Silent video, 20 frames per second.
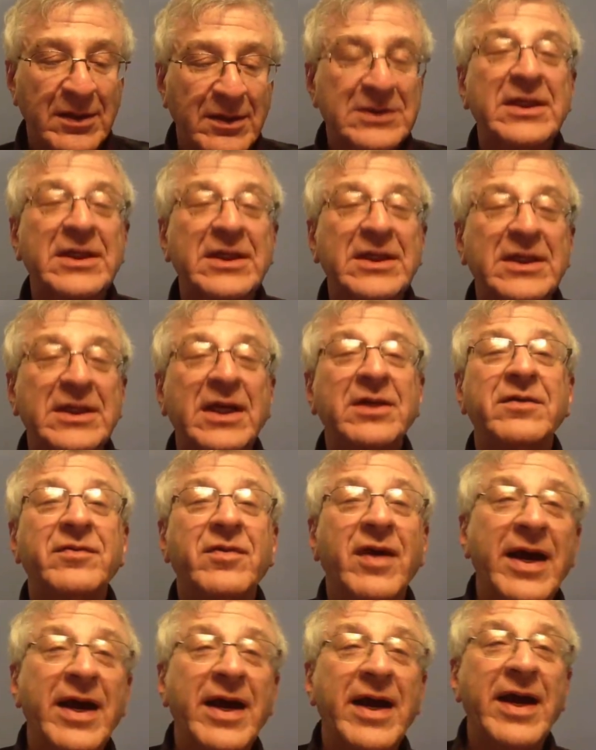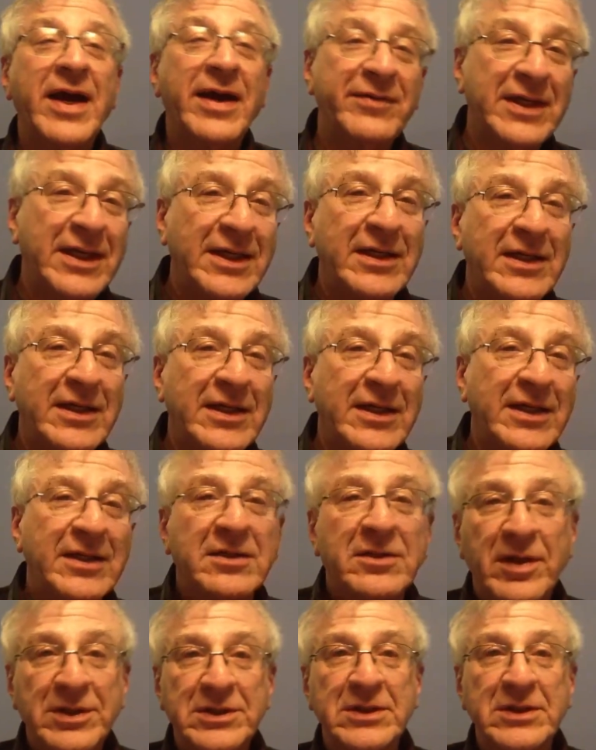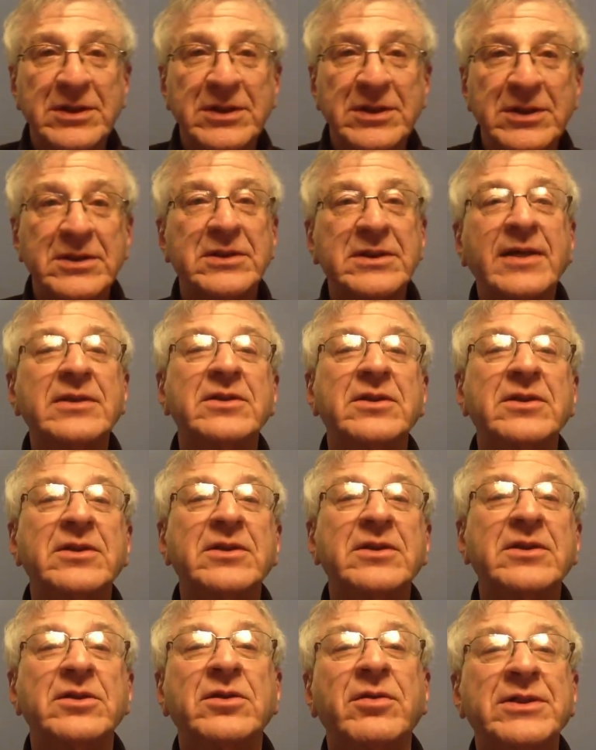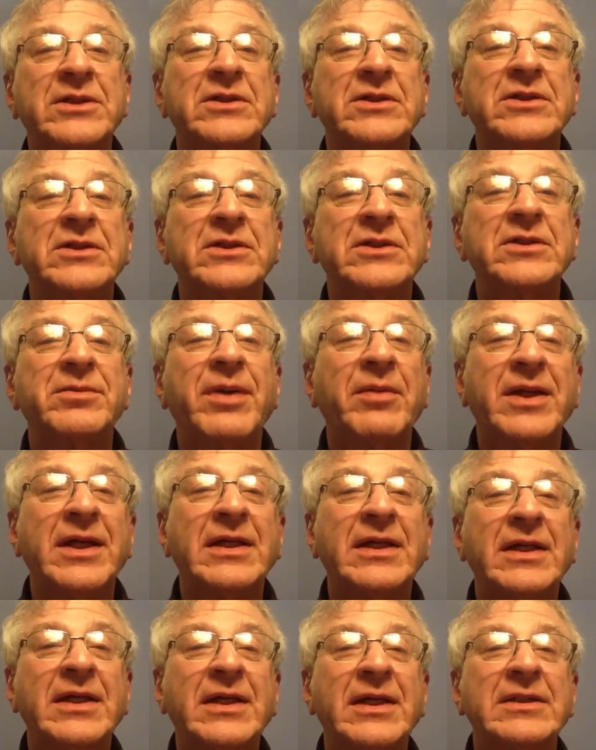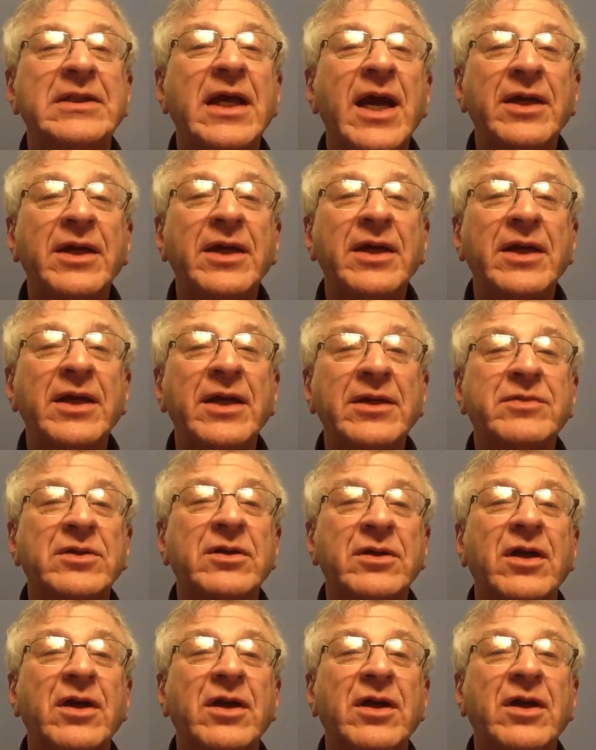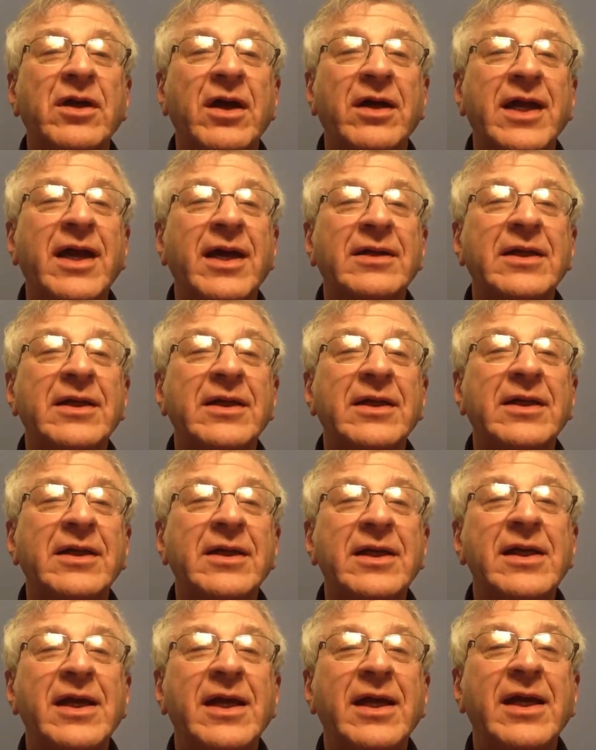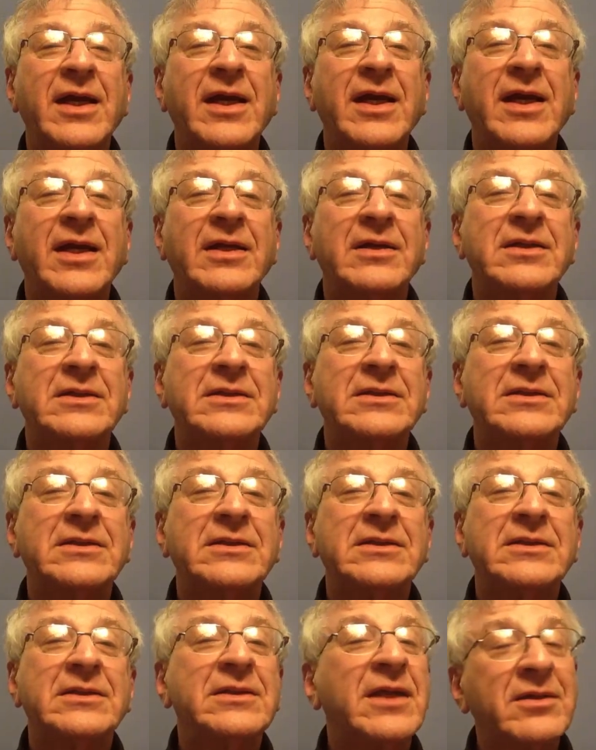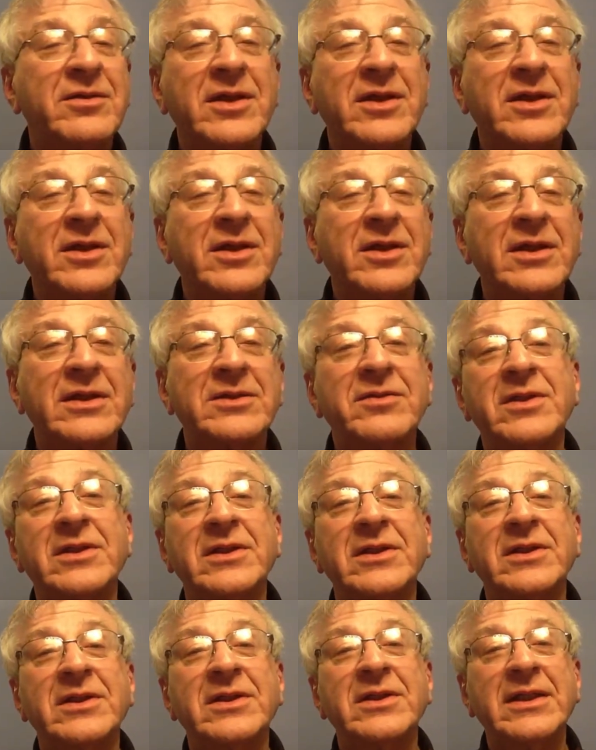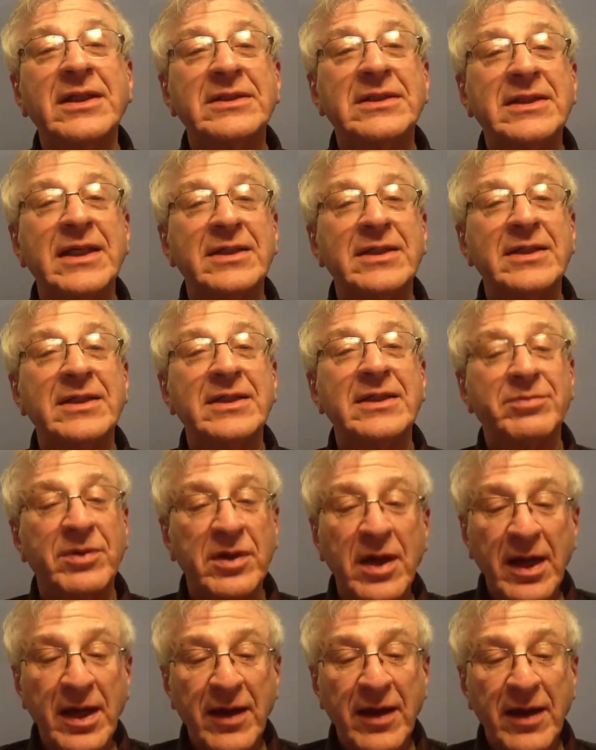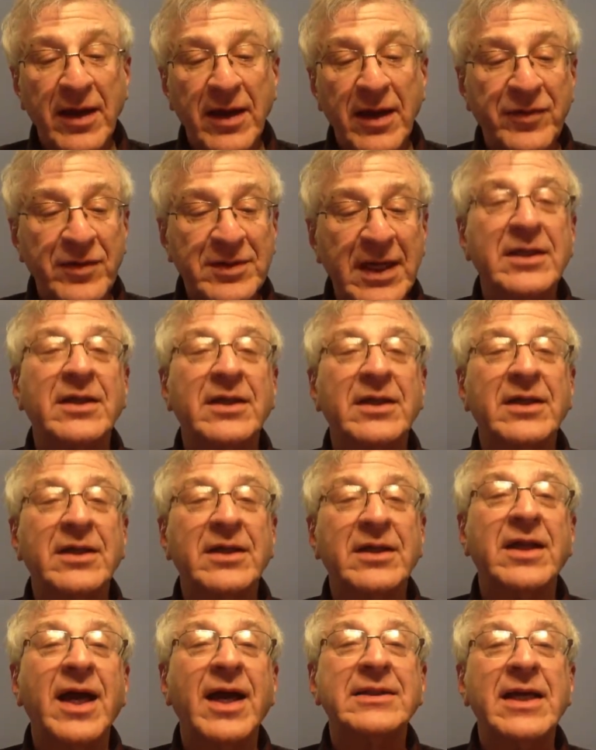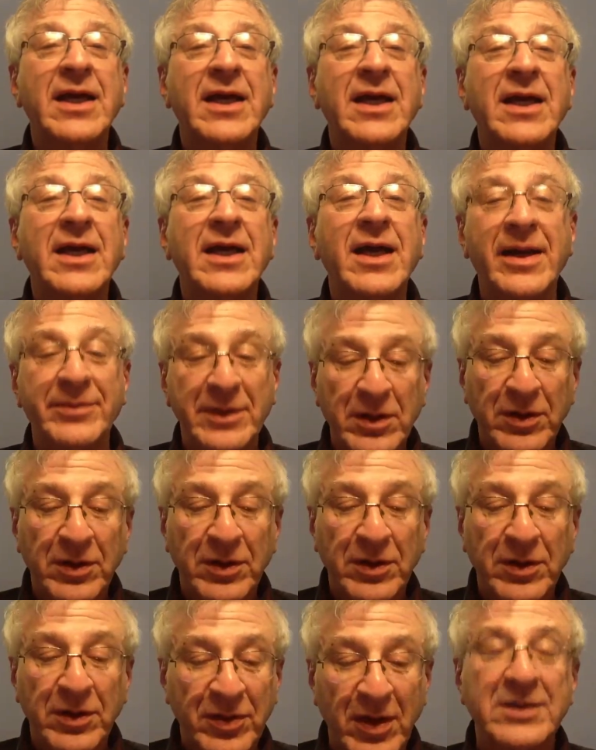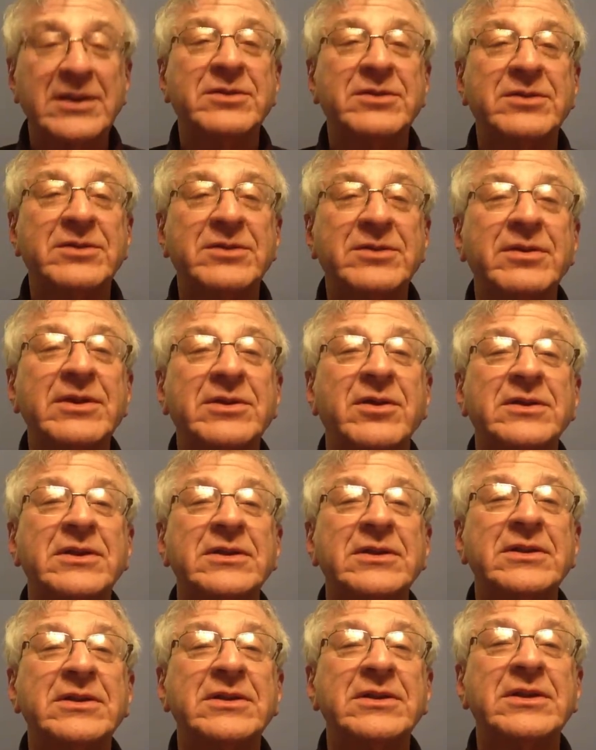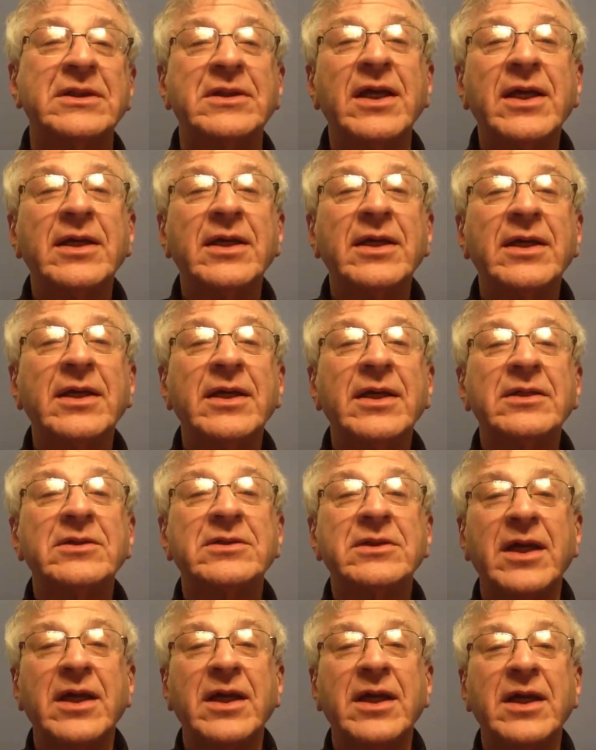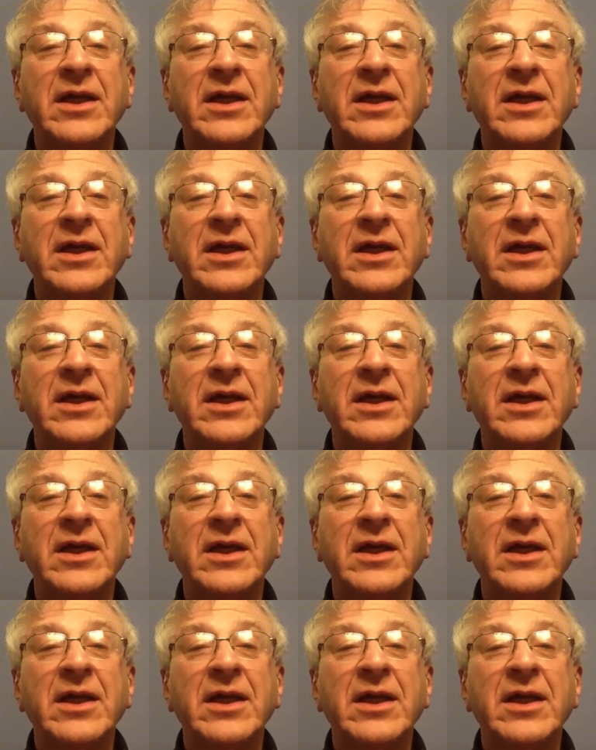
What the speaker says: center of gravity, and technical questions about planes, and you have to learn all that. And I don't think it's a really easy test, but if you take a lot of time and go through all these resources, and there's